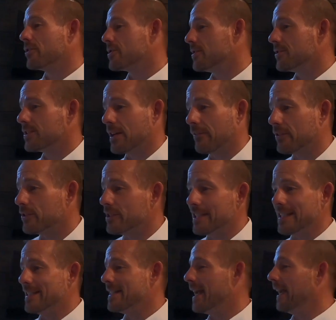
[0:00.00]
in
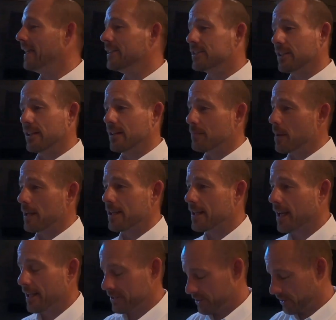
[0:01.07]
17 days and in many
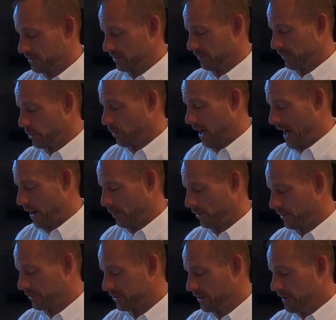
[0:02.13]
cases a few
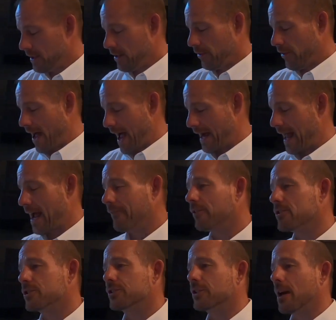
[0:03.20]
hours. That
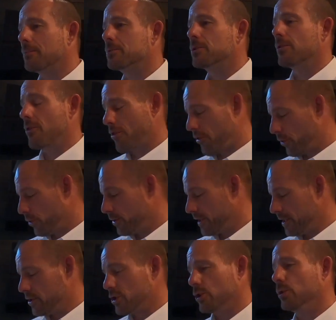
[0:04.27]
average is up to
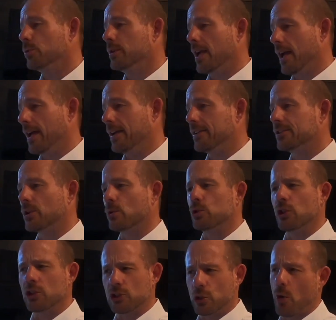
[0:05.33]
32 days. So
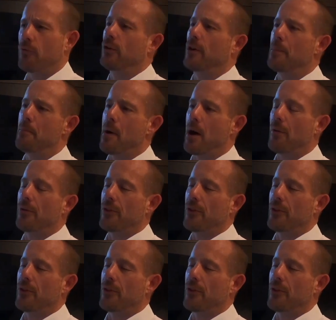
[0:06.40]
just over a month